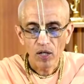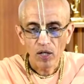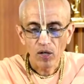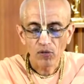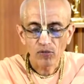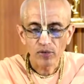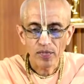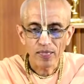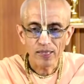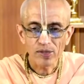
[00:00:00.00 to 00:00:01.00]
of
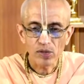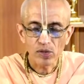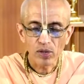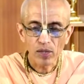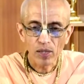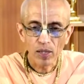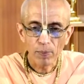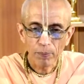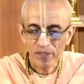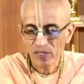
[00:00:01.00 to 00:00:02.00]
the uh,
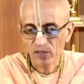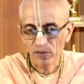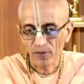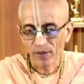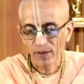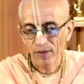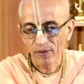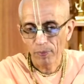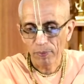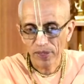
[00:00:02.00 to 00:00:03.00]
person.
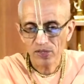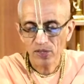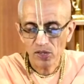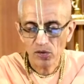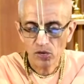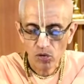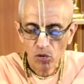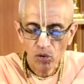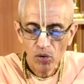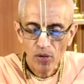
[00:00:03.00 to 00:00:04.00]
The person is a
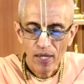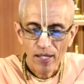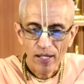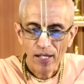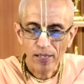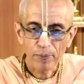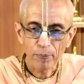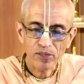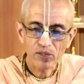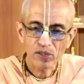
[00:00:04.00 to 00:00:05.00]
soul and the
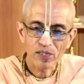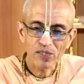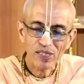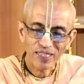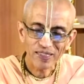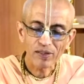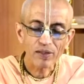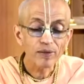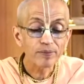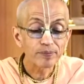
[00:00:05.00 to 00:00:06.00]
person is eternal.